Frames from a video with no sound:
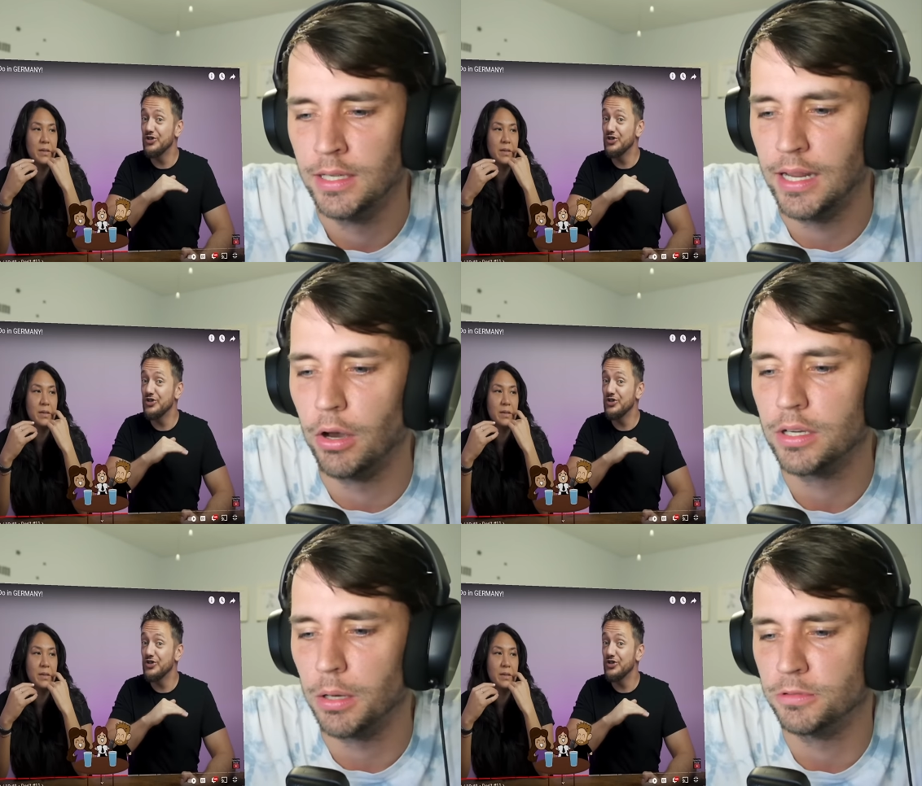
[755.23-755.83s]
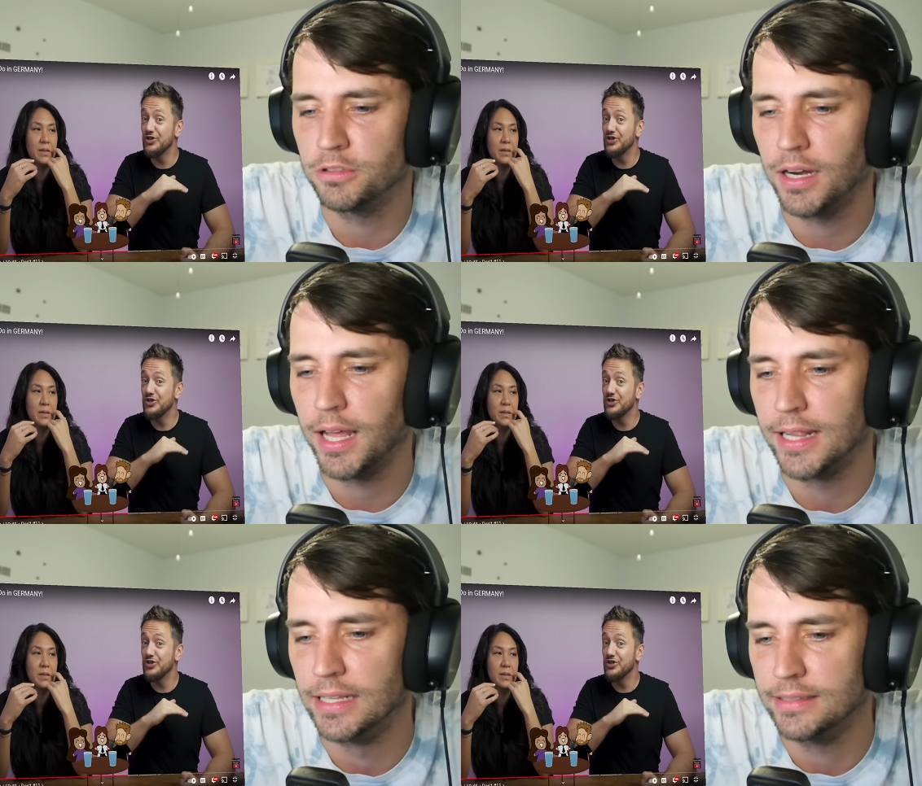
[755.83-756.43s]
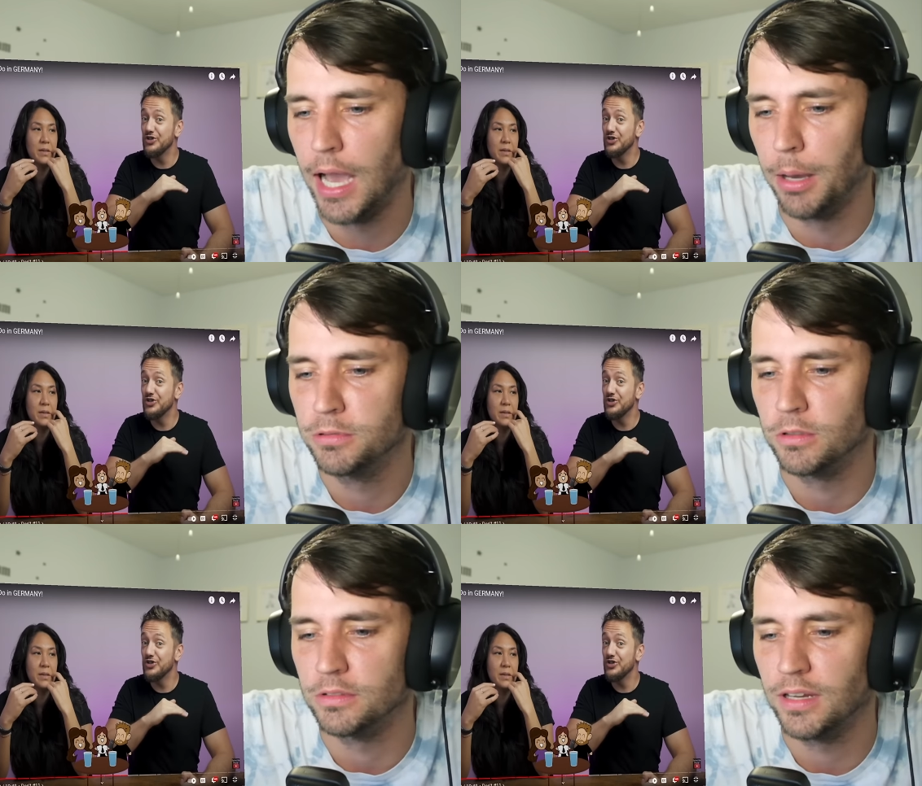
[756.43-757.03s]
Speaker 1: Now it comes straight out of the tap,
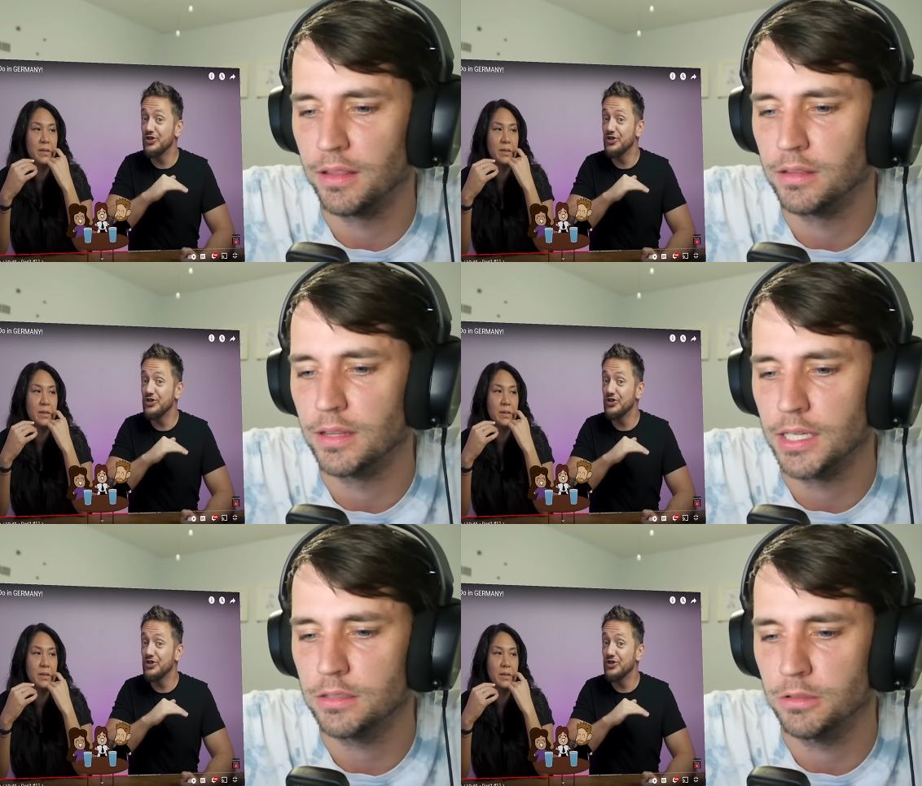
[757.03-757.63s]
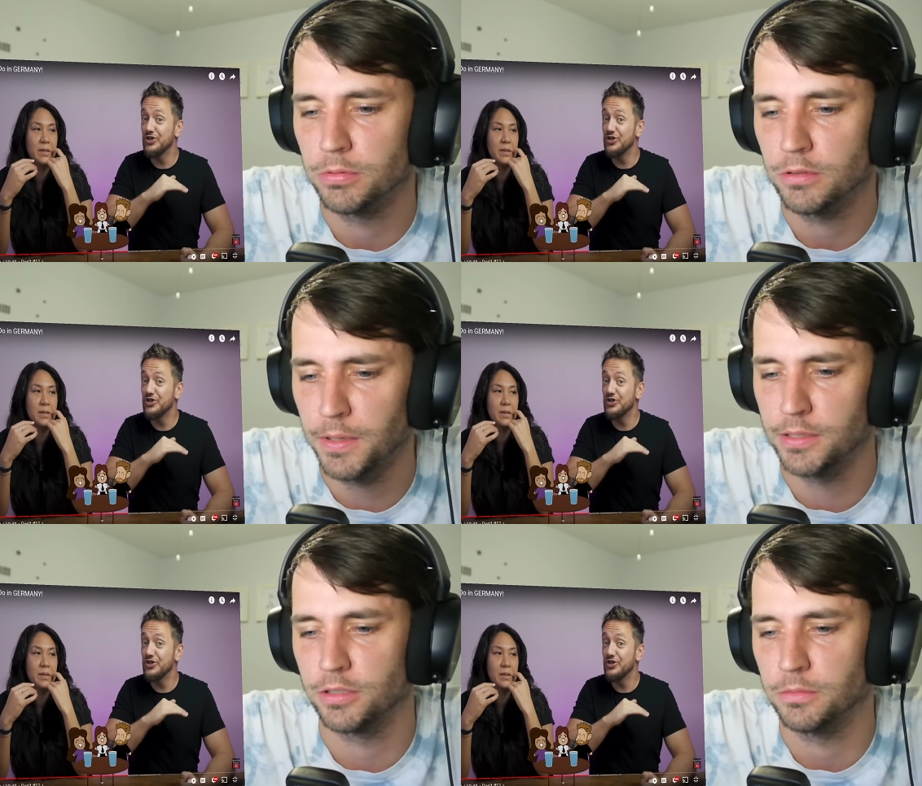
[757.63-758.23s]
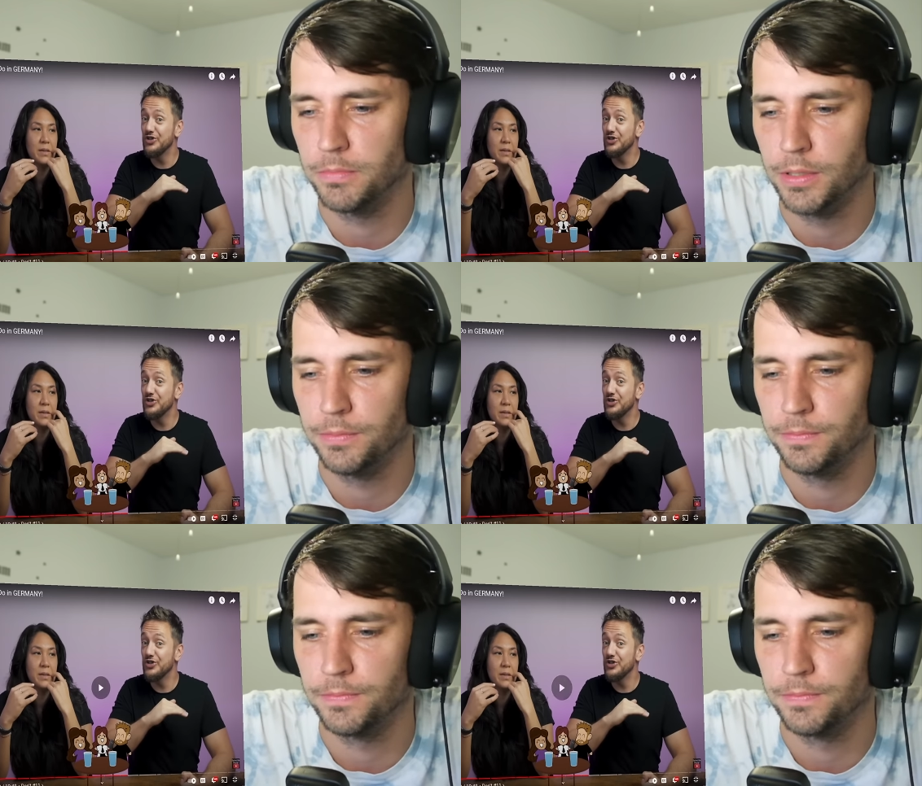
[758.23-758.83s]
so it's nothing like super special, but
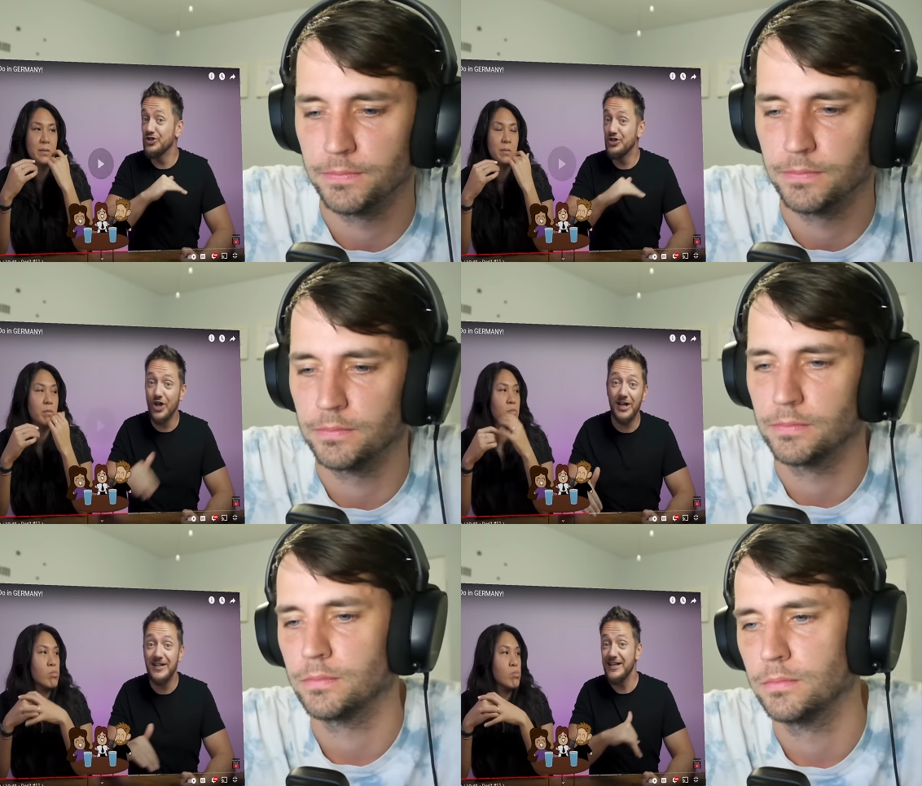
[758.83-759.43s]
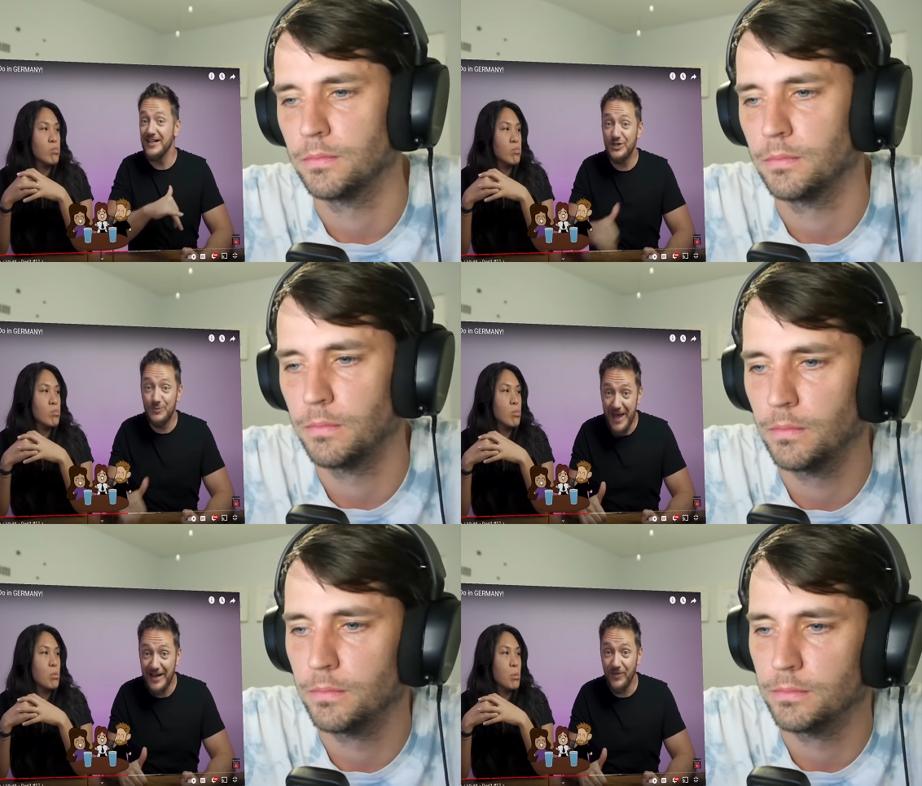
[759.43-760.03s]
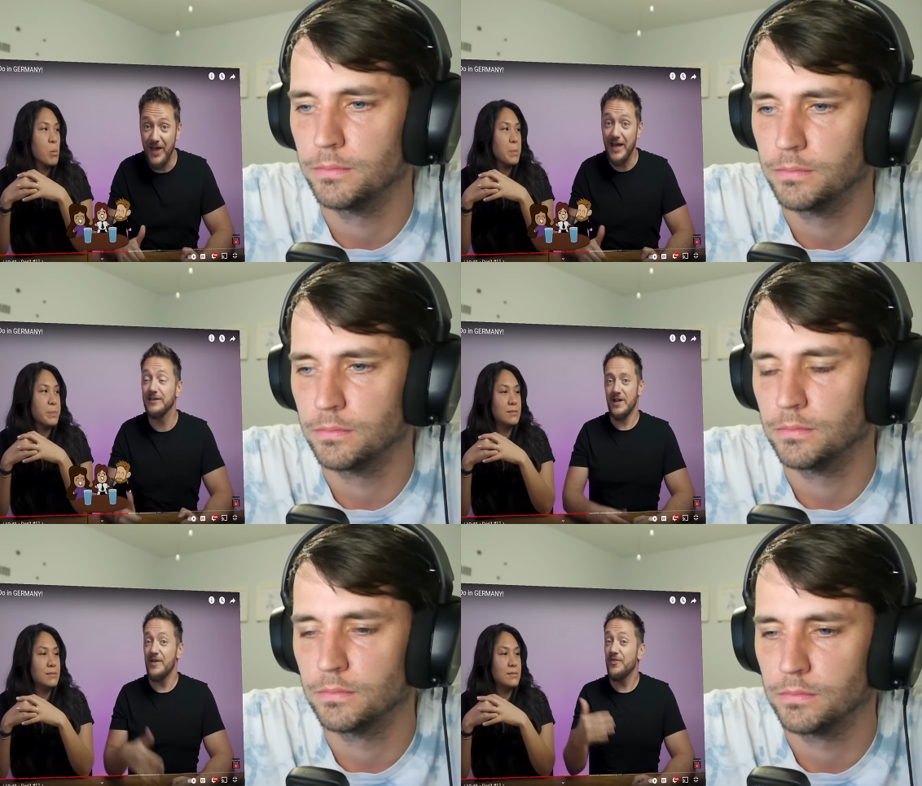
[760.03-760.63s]
Speaker 2: not expect
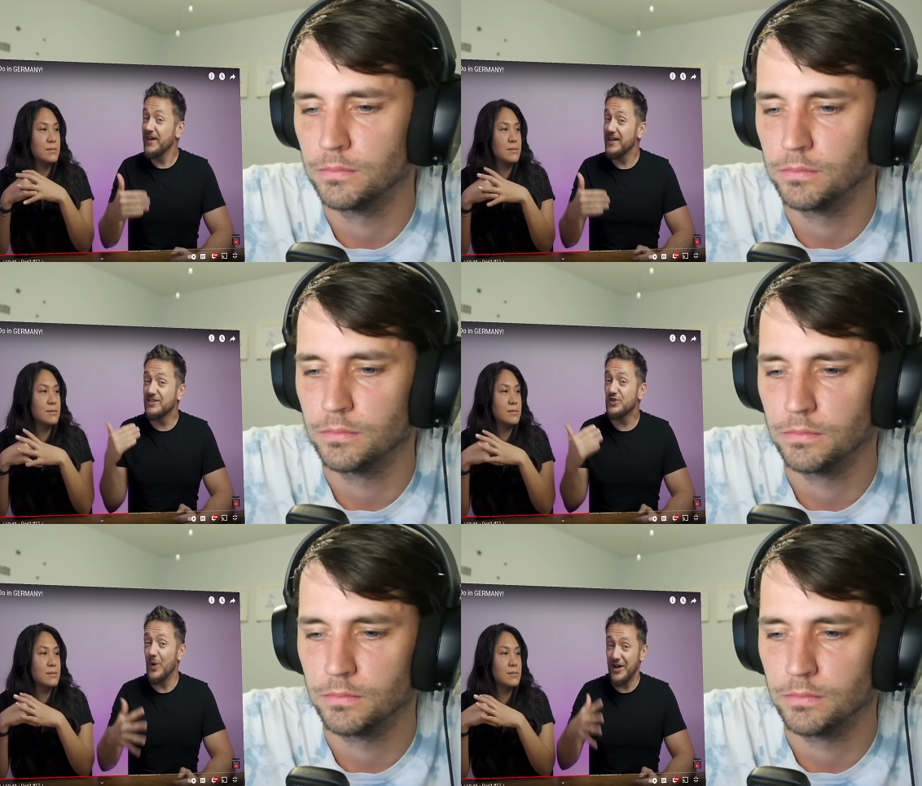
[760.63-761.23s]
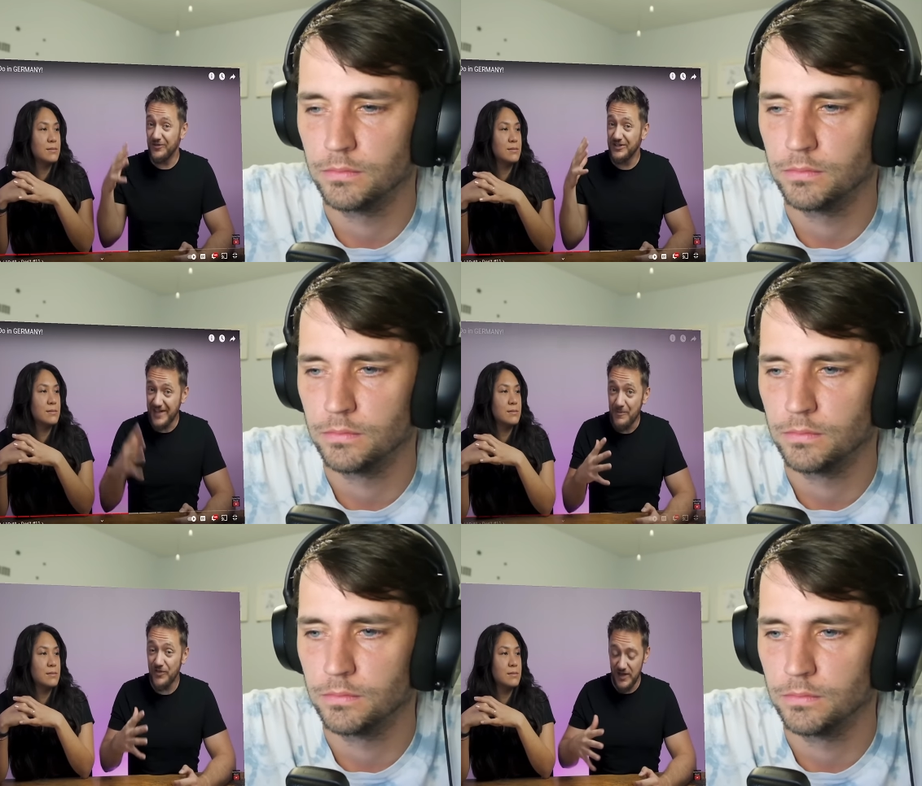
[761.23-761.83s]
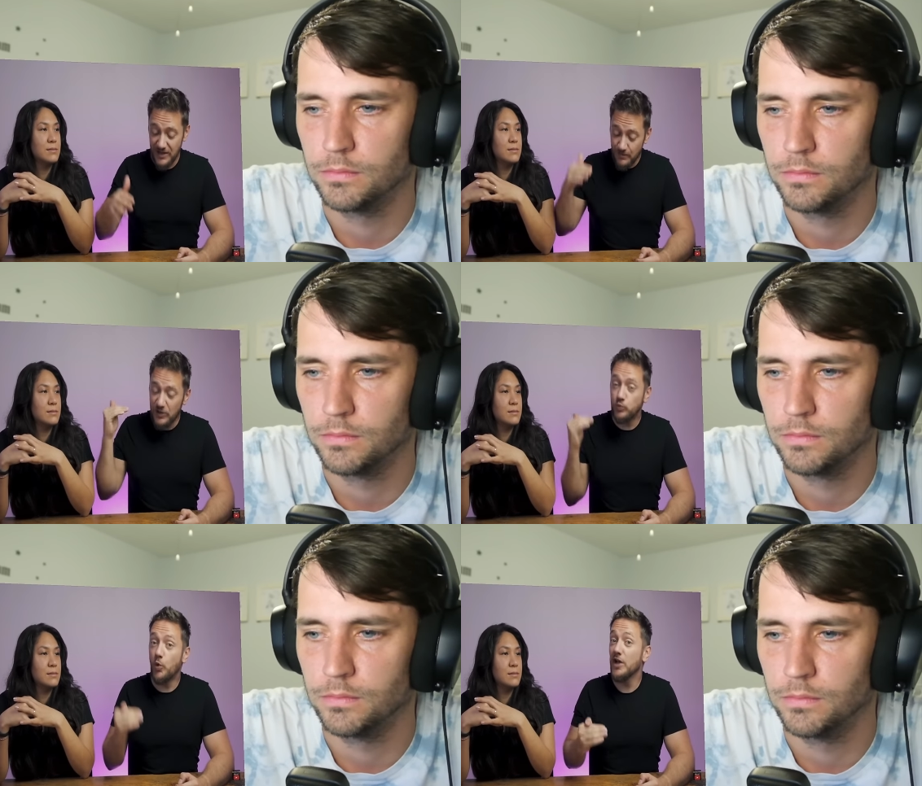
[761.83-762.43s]
that. I think it's quite of a dumb thing,
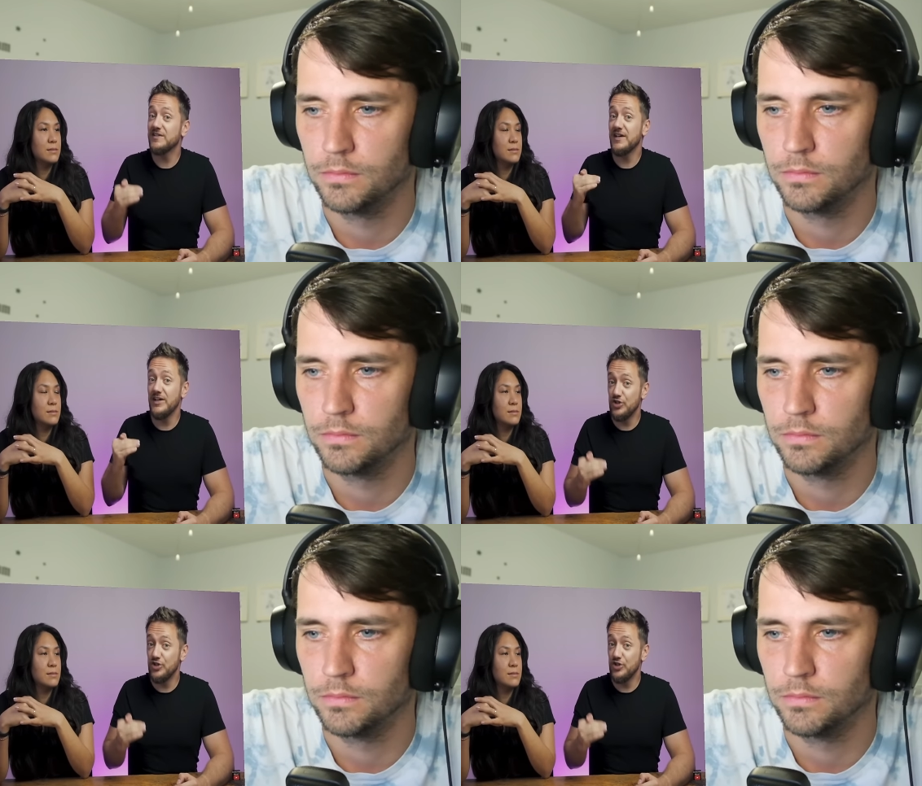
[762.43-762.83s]
but water